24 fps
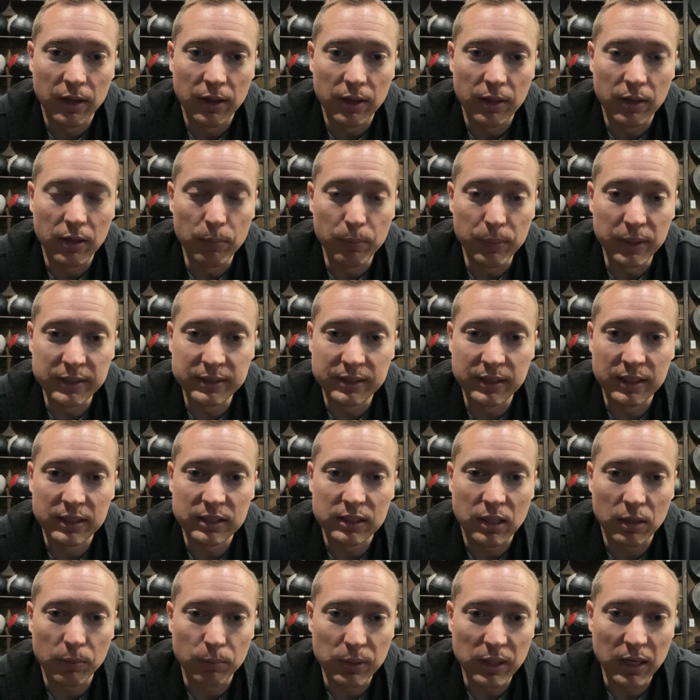the business
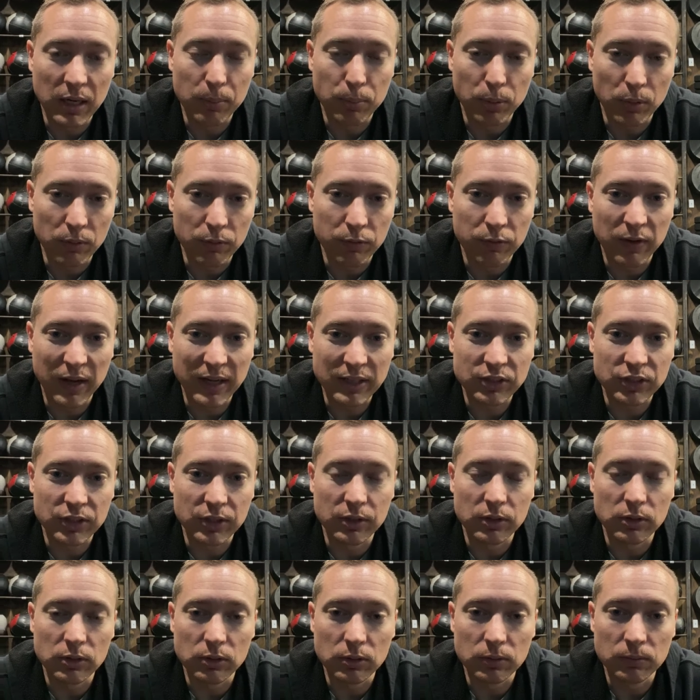to be a
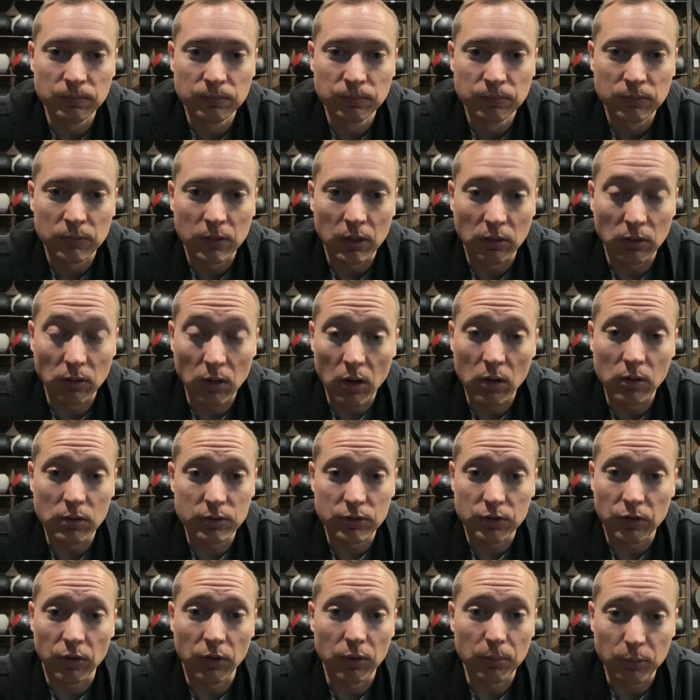professional
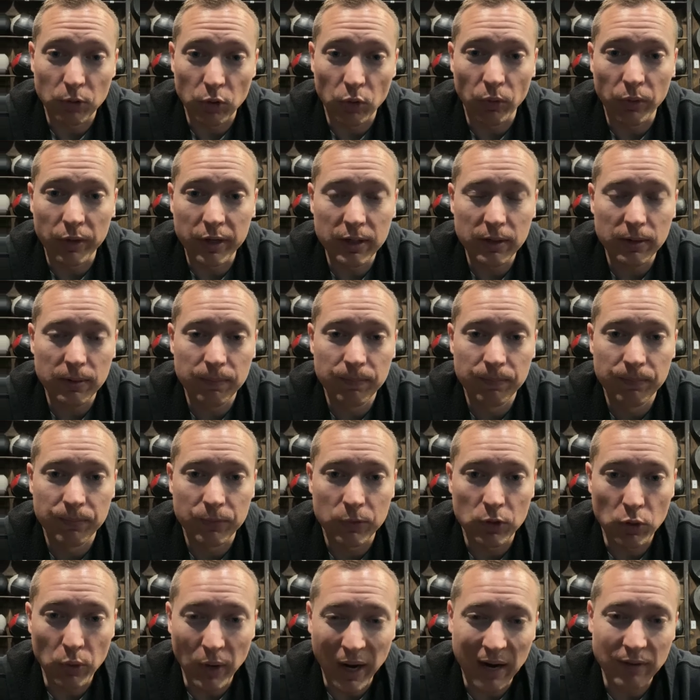long-term career,
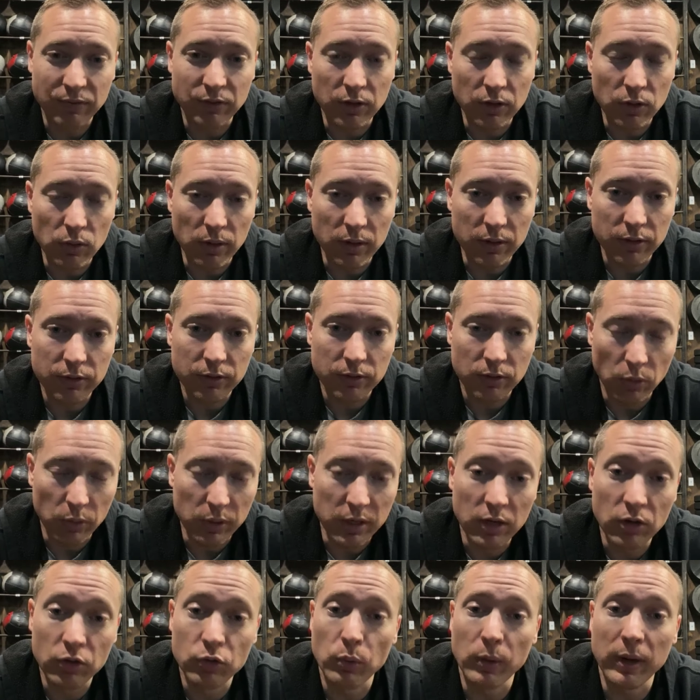you have to do this. So
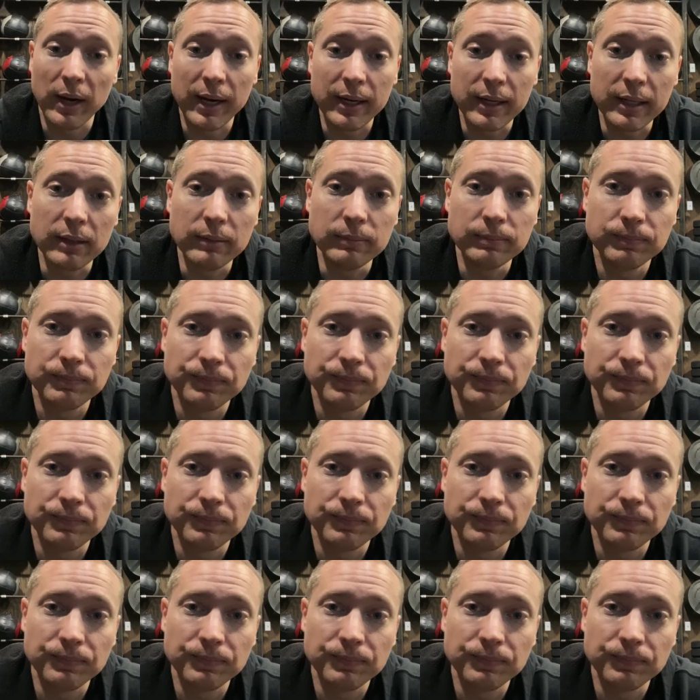here's what I did.